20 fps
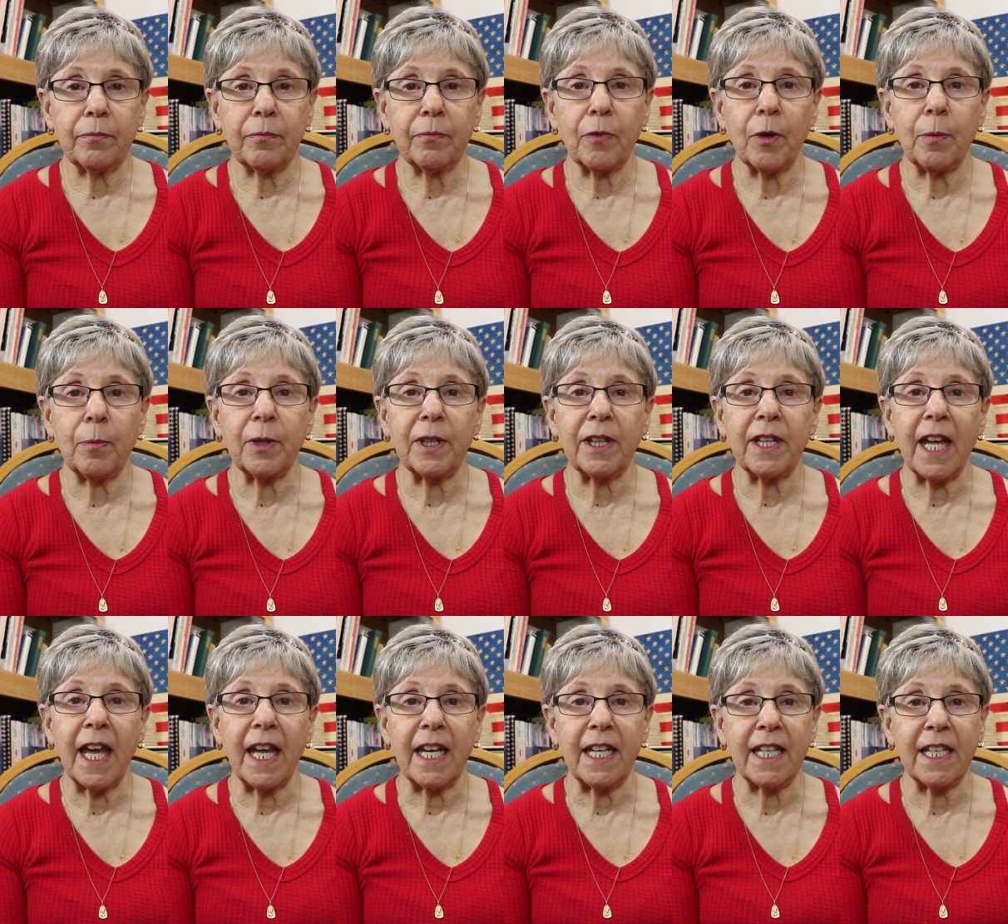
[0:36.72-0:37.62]
We'll put
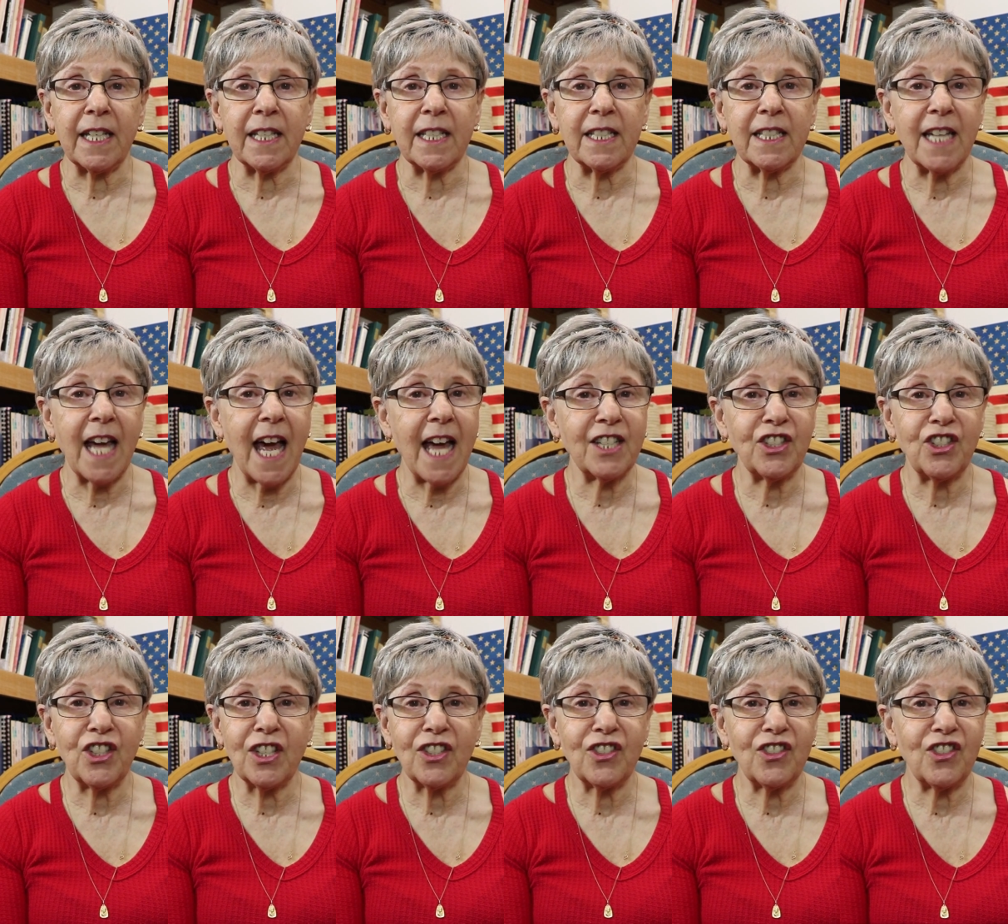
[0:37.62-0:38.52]
that in and not
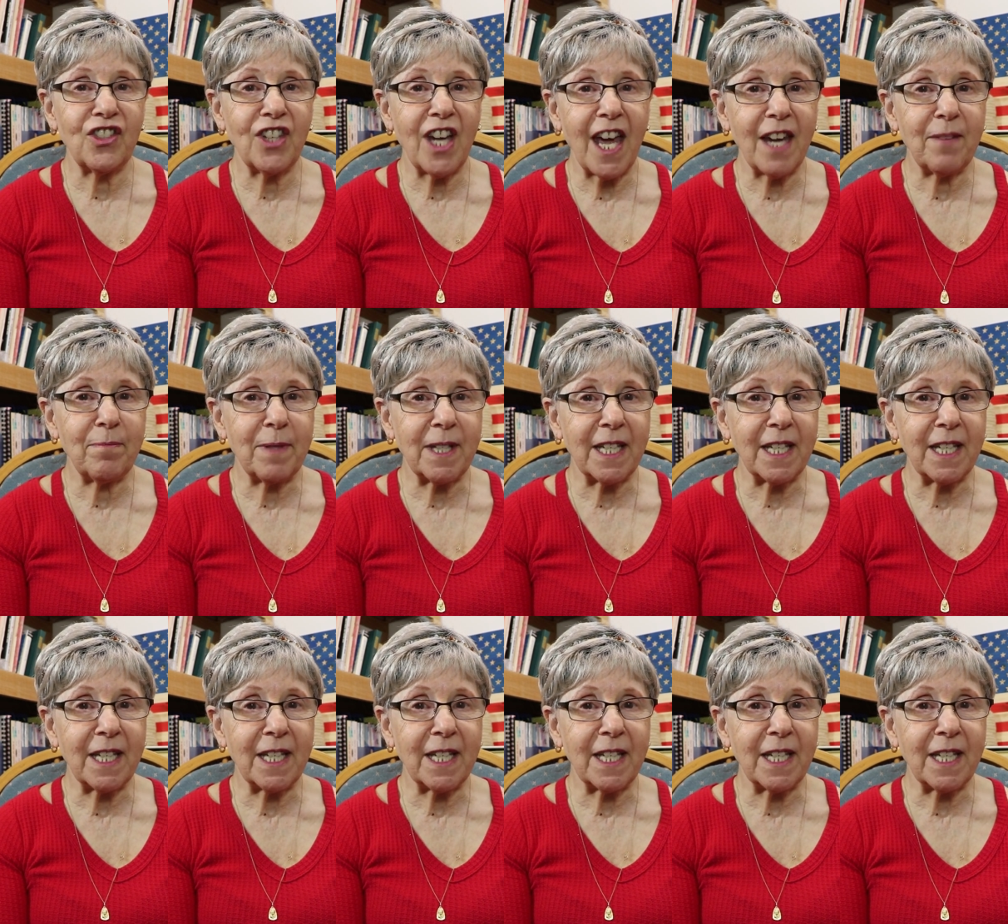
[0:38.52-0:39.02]
just yet